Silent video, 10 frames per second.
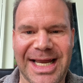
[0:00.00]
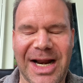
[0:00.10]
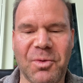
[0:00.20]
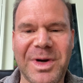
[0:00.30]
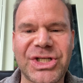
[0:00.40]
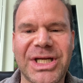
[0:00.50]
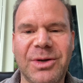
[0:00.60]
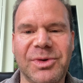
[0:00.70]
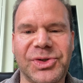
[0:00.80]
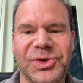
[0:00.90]
And I wish
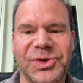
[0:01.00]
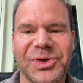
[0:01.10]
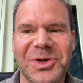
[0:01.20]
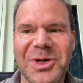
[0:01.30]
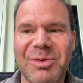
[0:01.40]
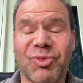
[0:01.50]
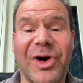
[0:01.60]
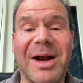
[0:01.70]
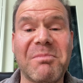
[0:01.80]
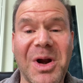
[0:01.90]
he was
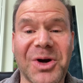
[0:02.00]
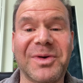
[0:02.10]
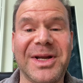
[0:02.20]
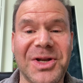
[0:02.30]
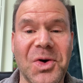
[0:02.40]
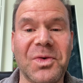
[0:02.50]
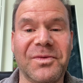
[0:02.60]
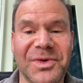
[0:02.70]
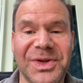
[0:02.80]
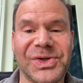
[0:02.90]
primarily known
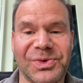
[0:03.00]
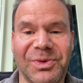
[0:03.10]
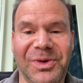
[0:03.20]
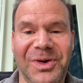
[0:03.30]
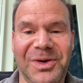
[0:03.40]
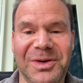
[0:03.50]
for this role,